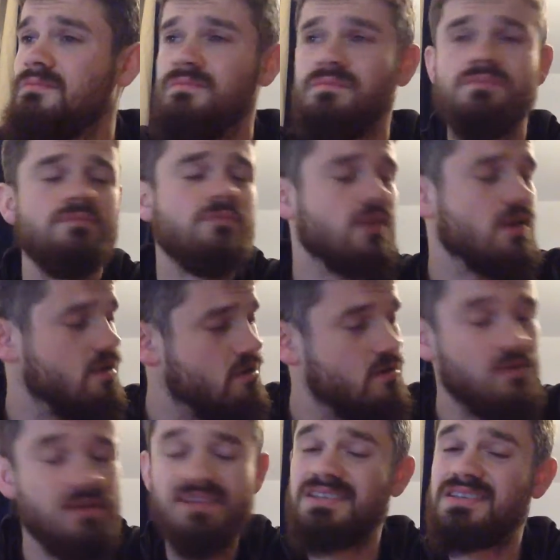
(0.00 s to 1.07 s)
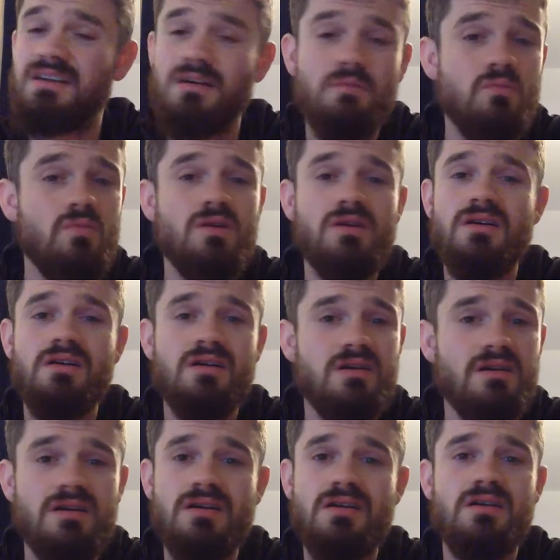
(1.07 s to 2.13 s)
Everybody won't be
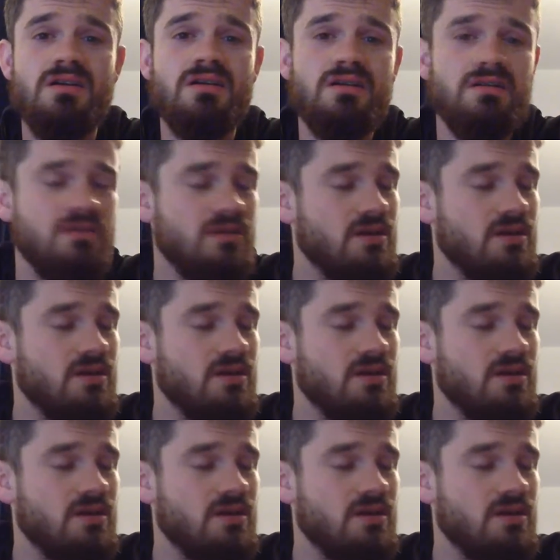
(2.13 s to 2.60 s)
someone.